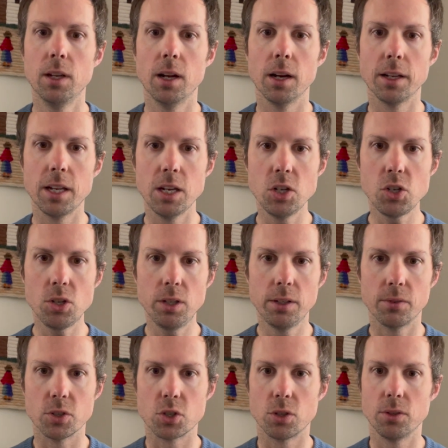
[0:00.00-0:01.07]
occasionally
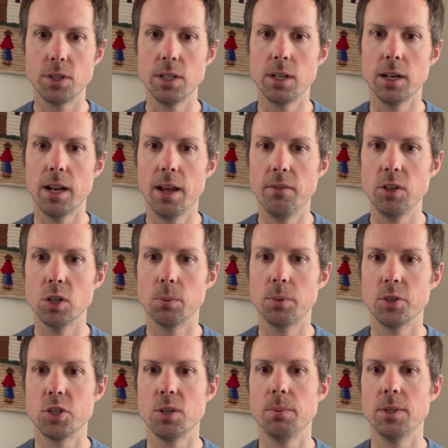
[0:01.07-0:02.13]
resulting in heavier
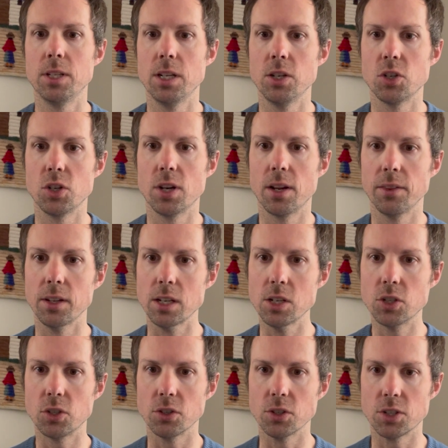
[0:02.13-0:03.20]
precipitation on the
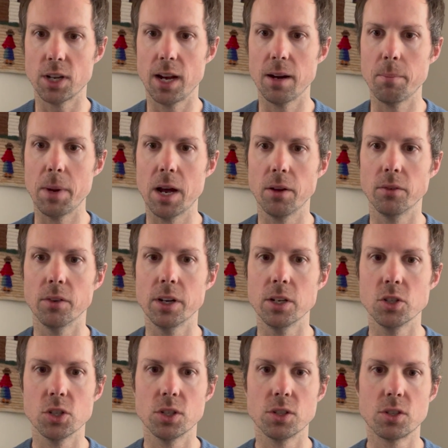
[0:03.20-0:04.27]
eastern side of mountain
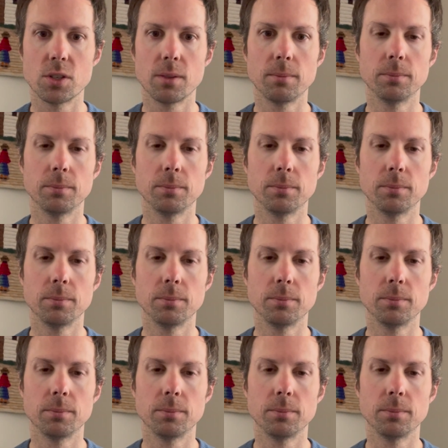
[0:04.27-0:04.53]
ranges.